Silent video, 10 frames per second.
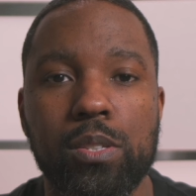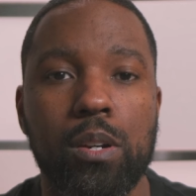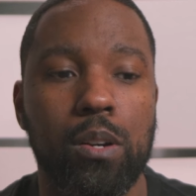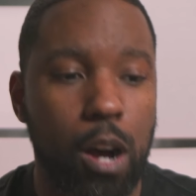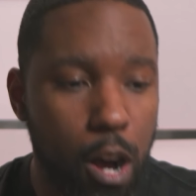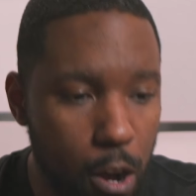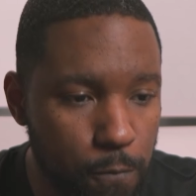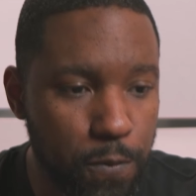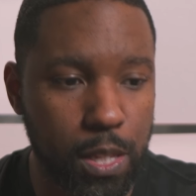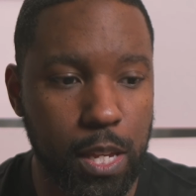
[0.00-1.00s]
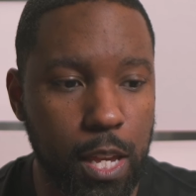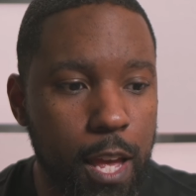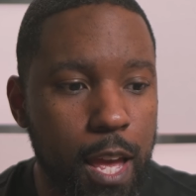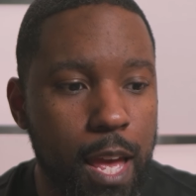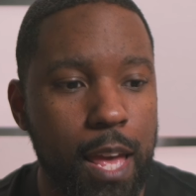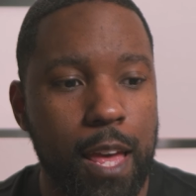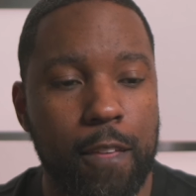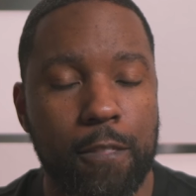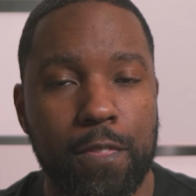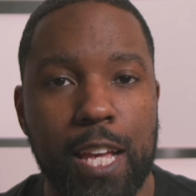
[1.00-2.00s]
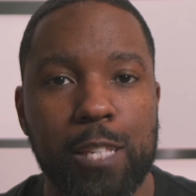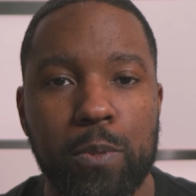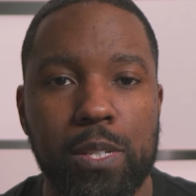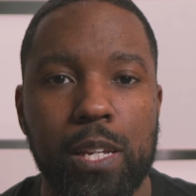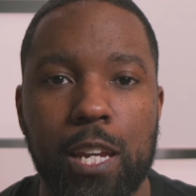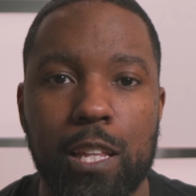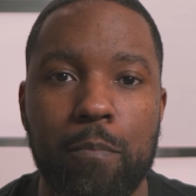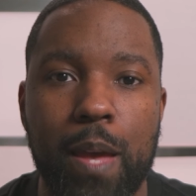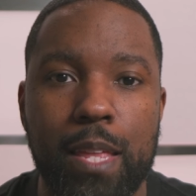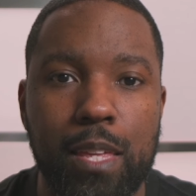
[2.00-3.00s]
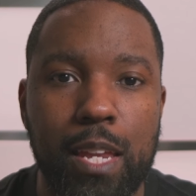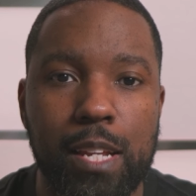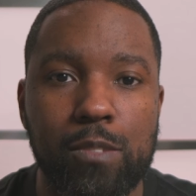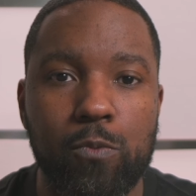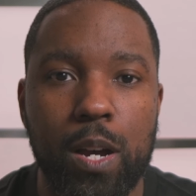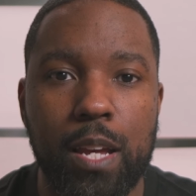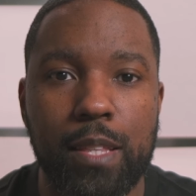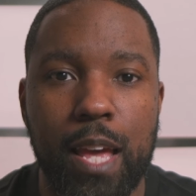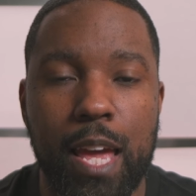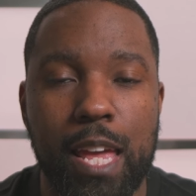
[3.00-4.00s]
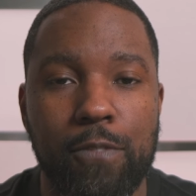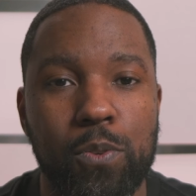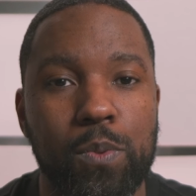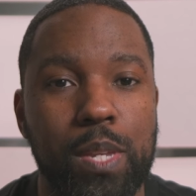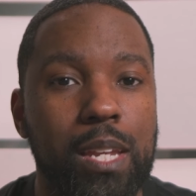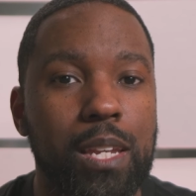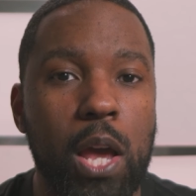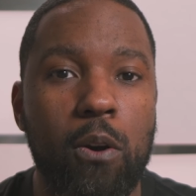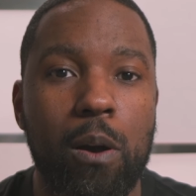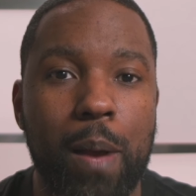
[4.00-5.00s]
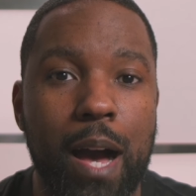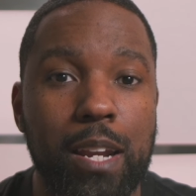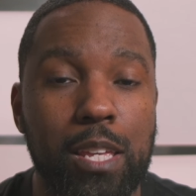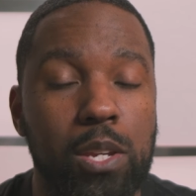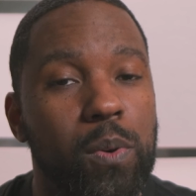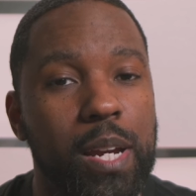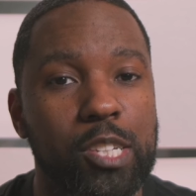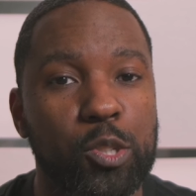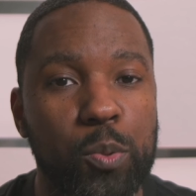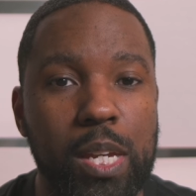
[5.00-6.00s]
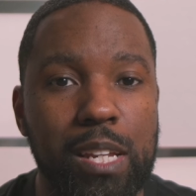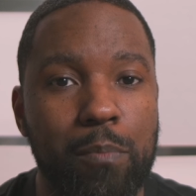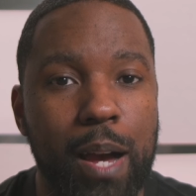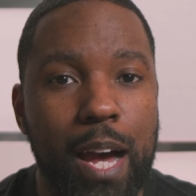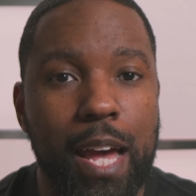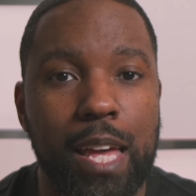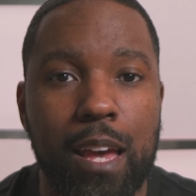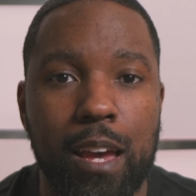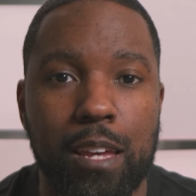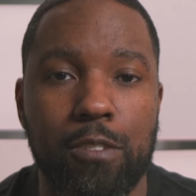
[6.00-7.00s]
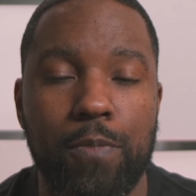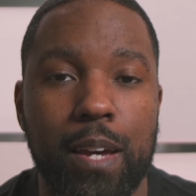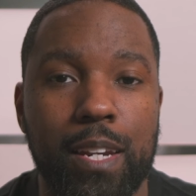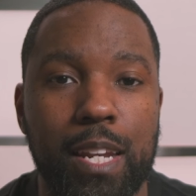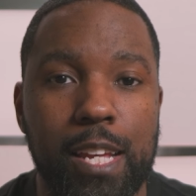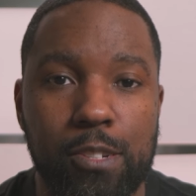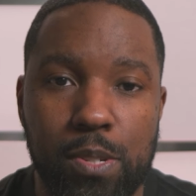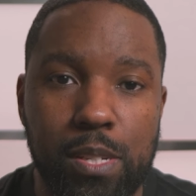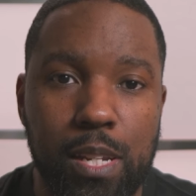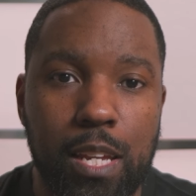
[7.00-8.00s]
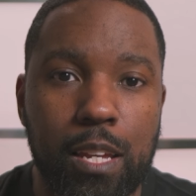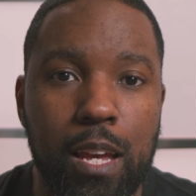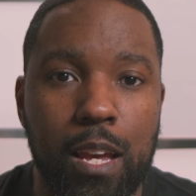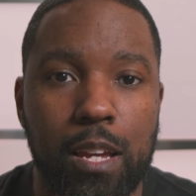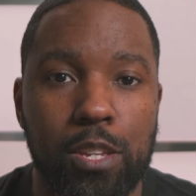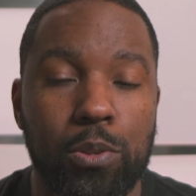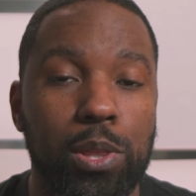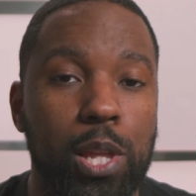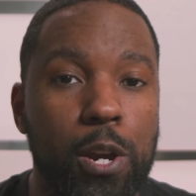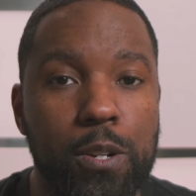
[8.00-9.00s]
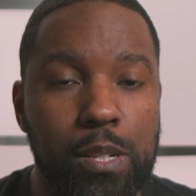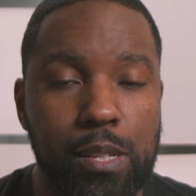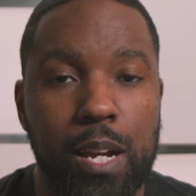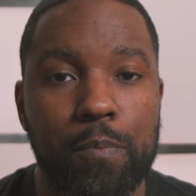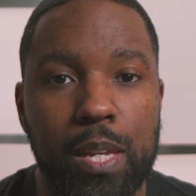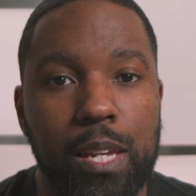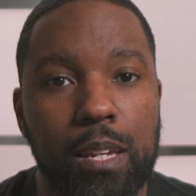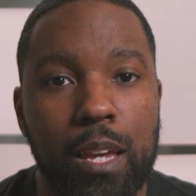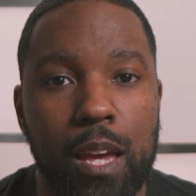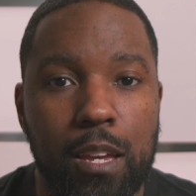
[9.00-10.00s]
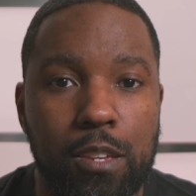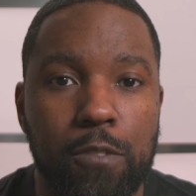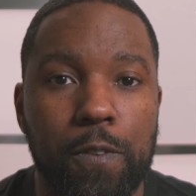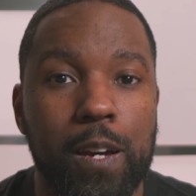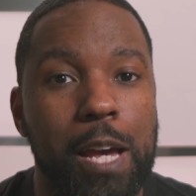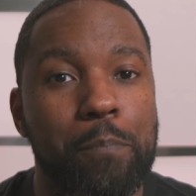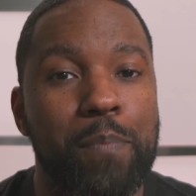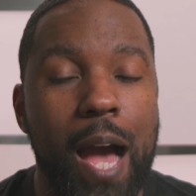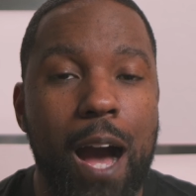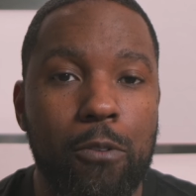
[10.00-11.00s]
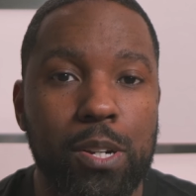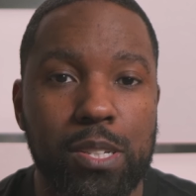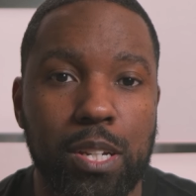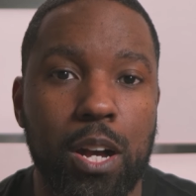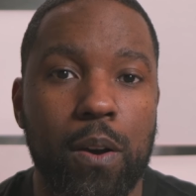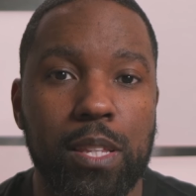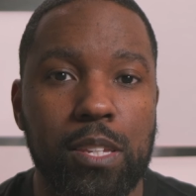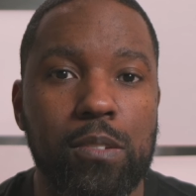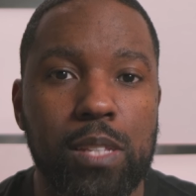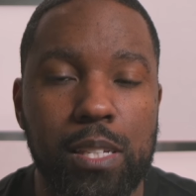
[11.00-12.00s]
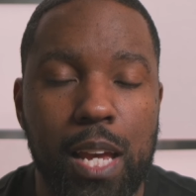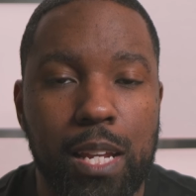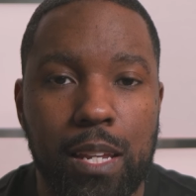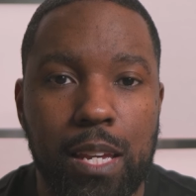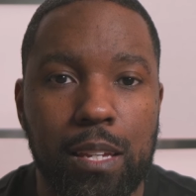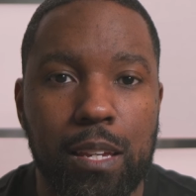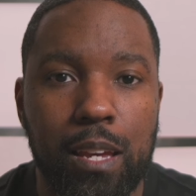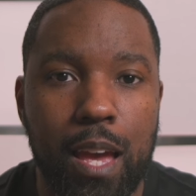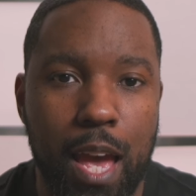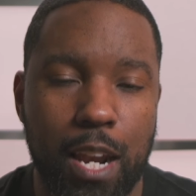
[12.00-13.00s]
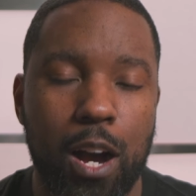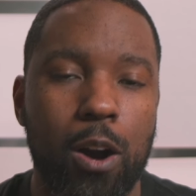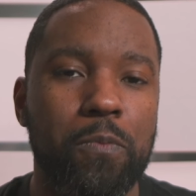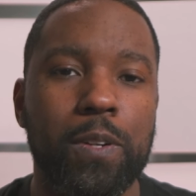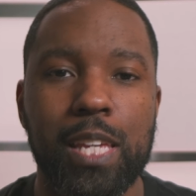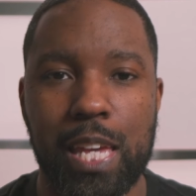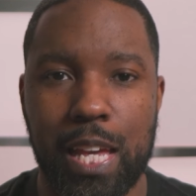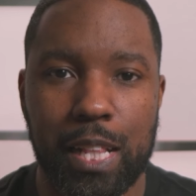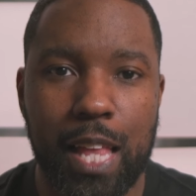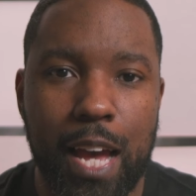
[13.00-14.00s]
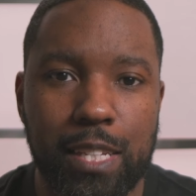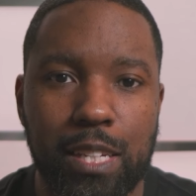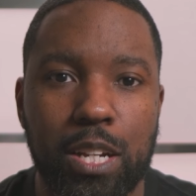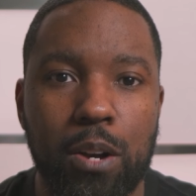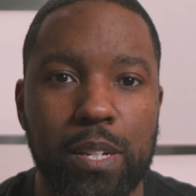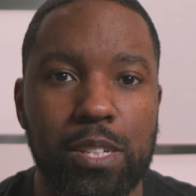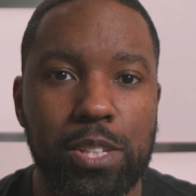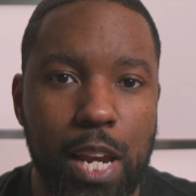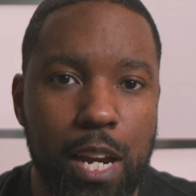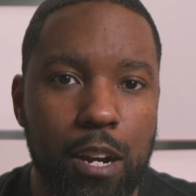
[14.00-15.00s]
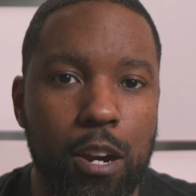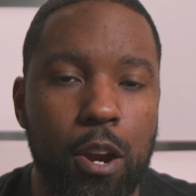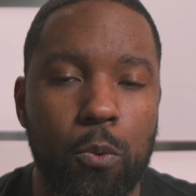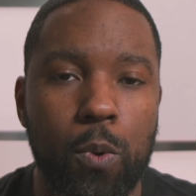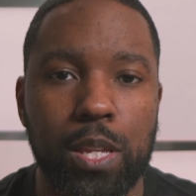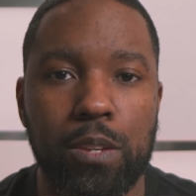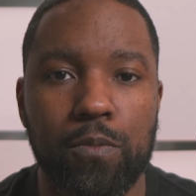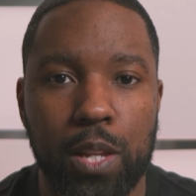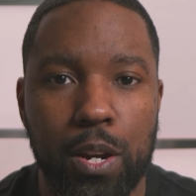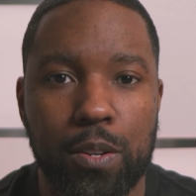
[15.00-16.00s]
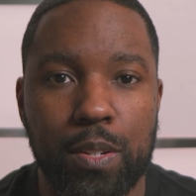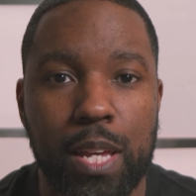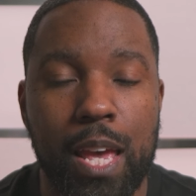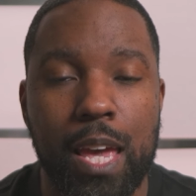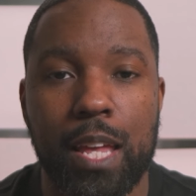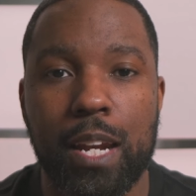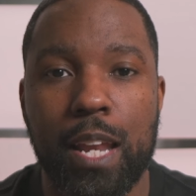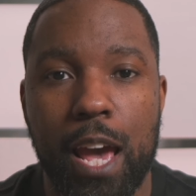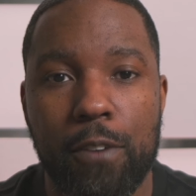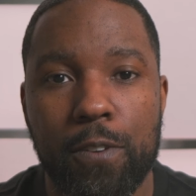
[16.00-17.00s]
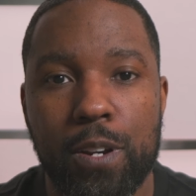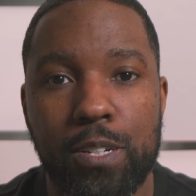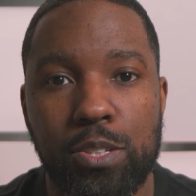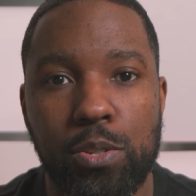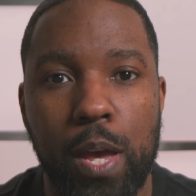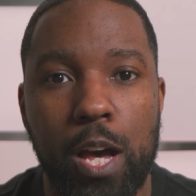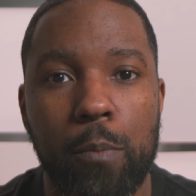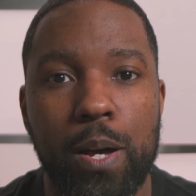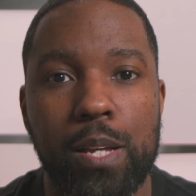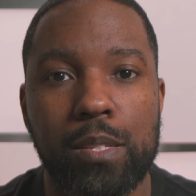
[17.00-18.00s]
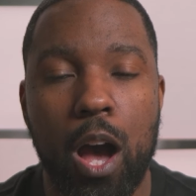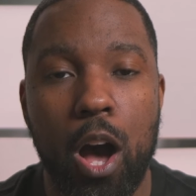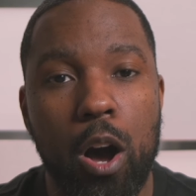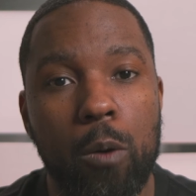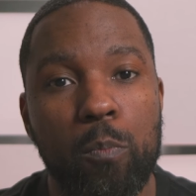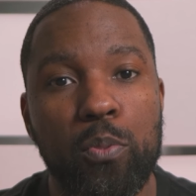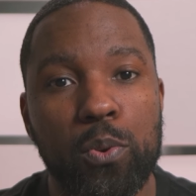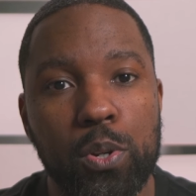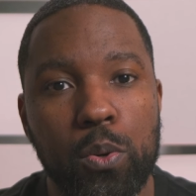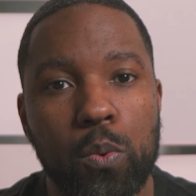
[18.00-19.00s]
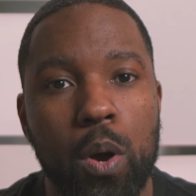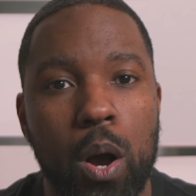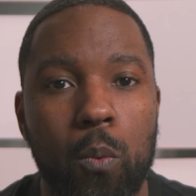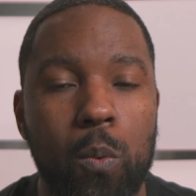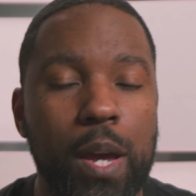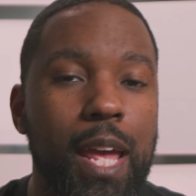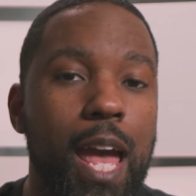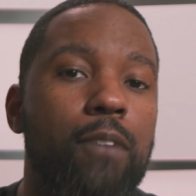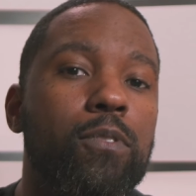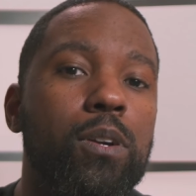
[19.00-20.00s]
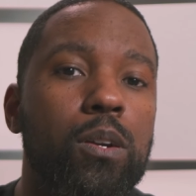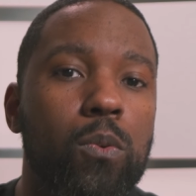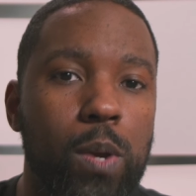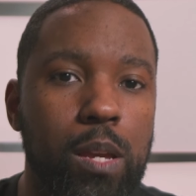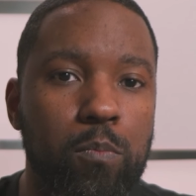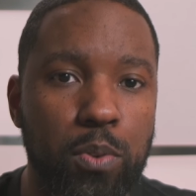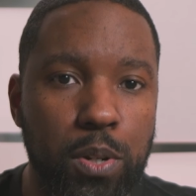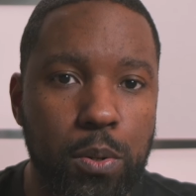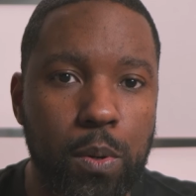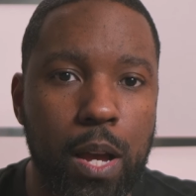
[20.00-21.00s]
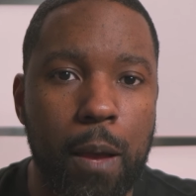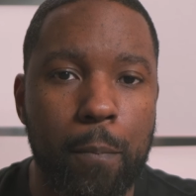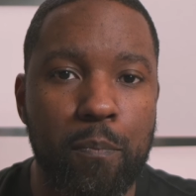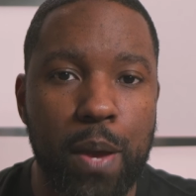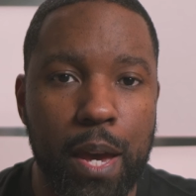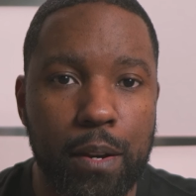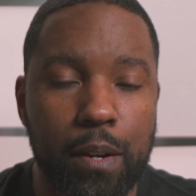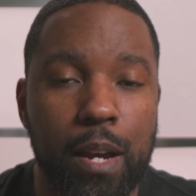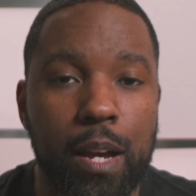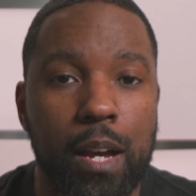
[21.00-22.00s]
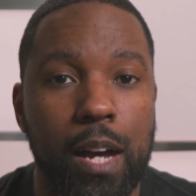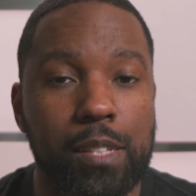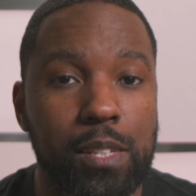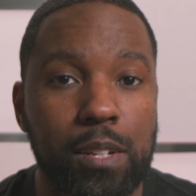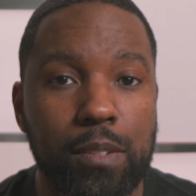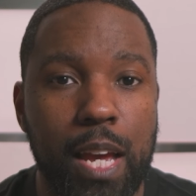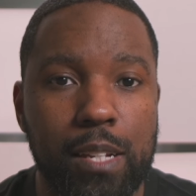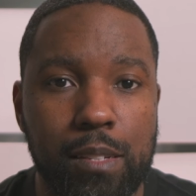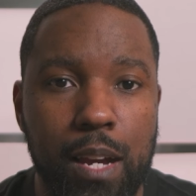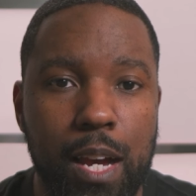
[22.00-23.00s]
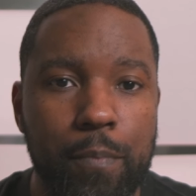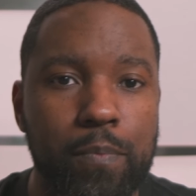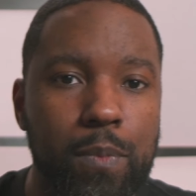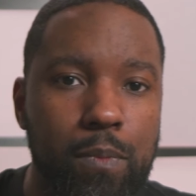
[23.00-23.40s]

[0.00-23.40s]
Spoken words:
So hopefully this particular method is one that if you didn't know about it, you were intrigued by, you found it interesting, you learned something, you feel empowered to go and use the technique, and hopefully inclined to go and share what you've learned in an effort to help us all brew whatever we brew better. Until next time,